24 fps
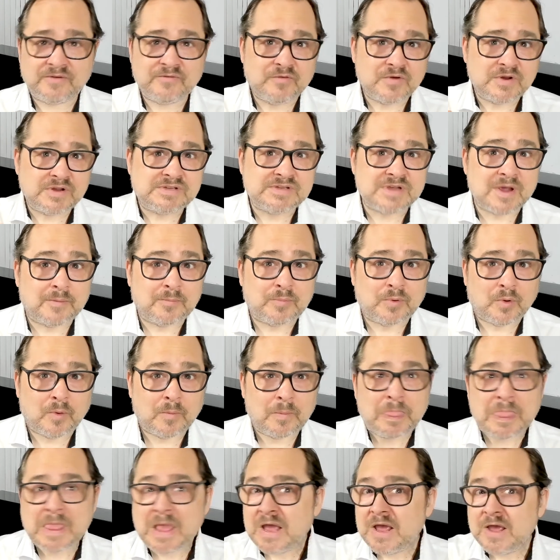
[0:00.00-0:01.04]
For example,
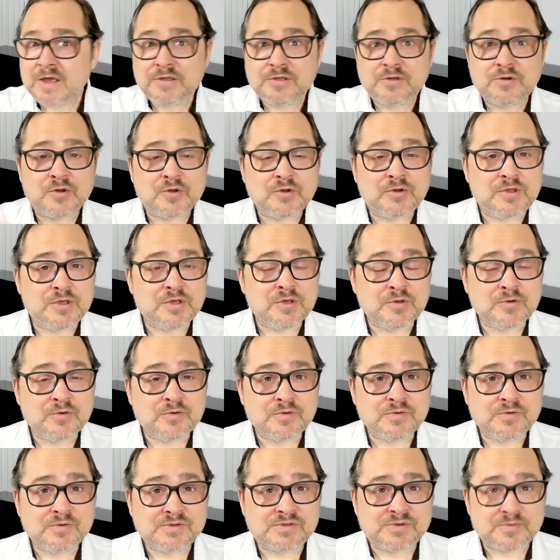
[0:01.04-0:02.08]
you could
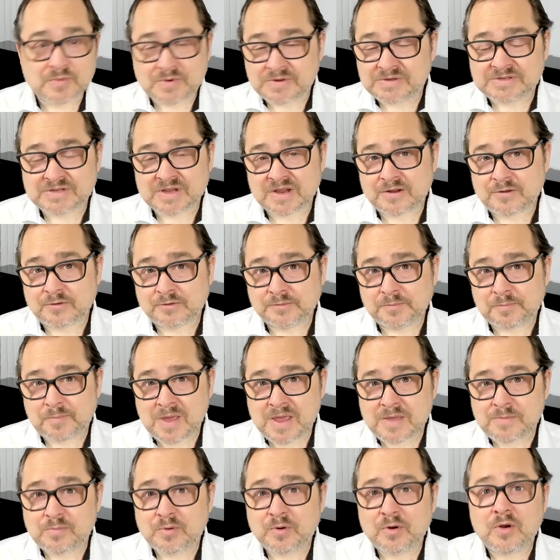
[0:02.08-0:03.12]
use recycled
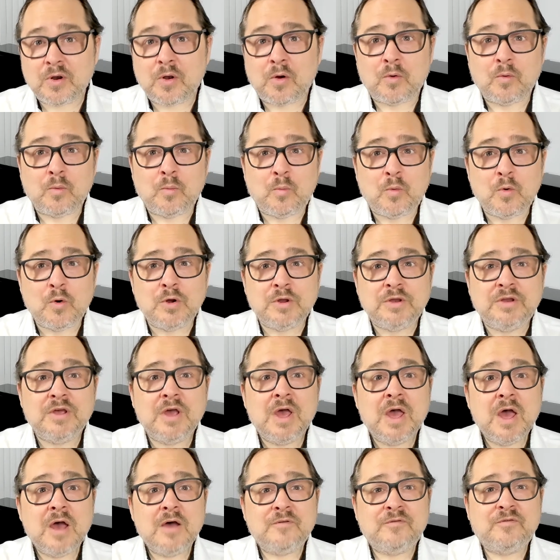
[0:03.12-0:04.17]
paper or wood
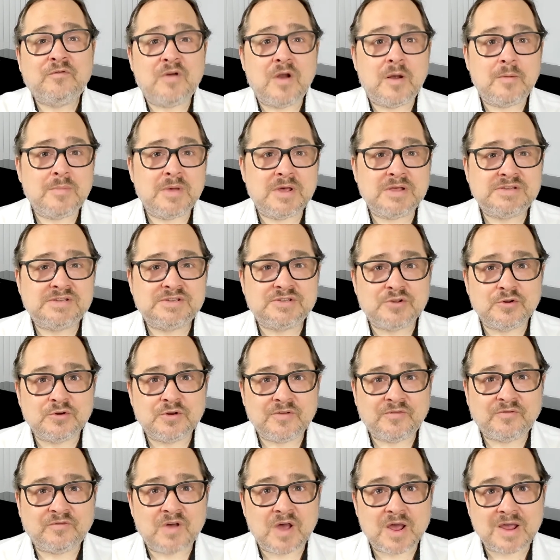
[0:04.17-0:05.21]
from a
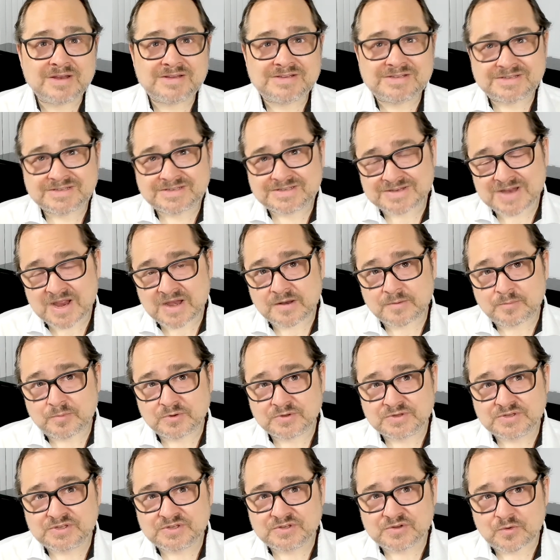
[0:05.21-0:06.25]
certified
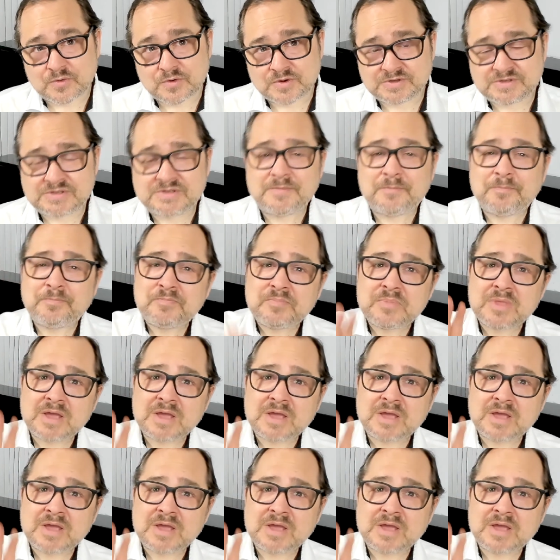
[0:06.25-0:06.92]
sustainable source.